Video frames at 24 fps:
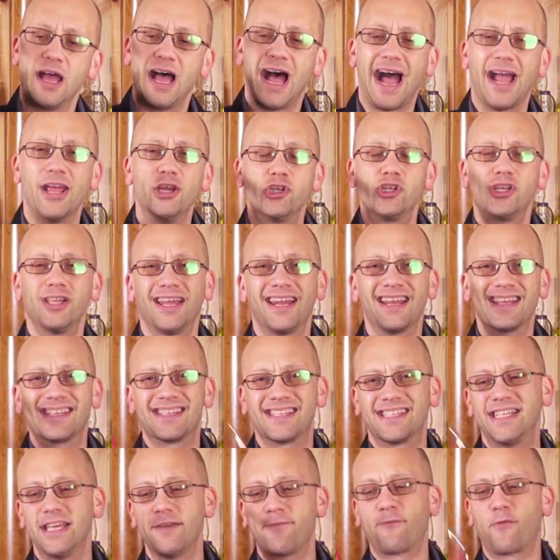I usually let it
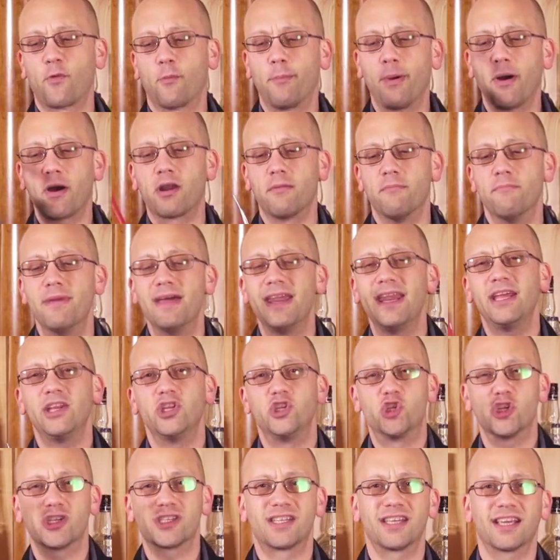sit for about a minute
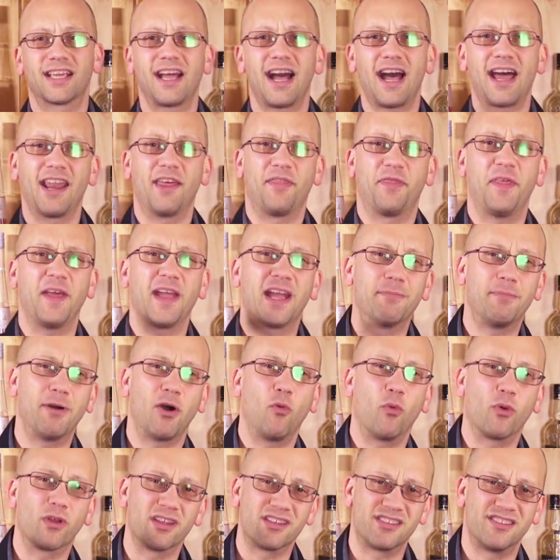just to kind of think about
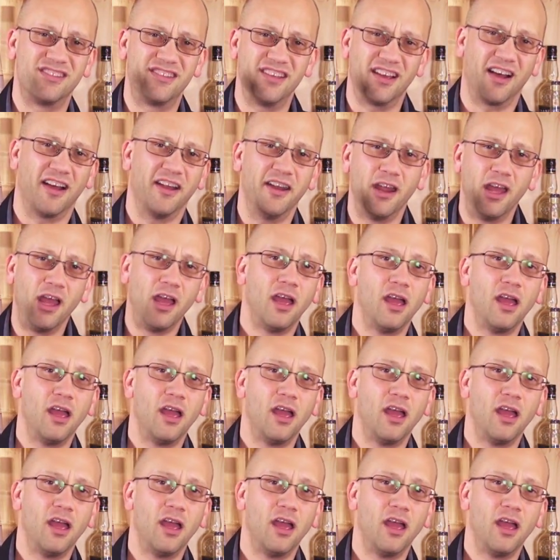what it's done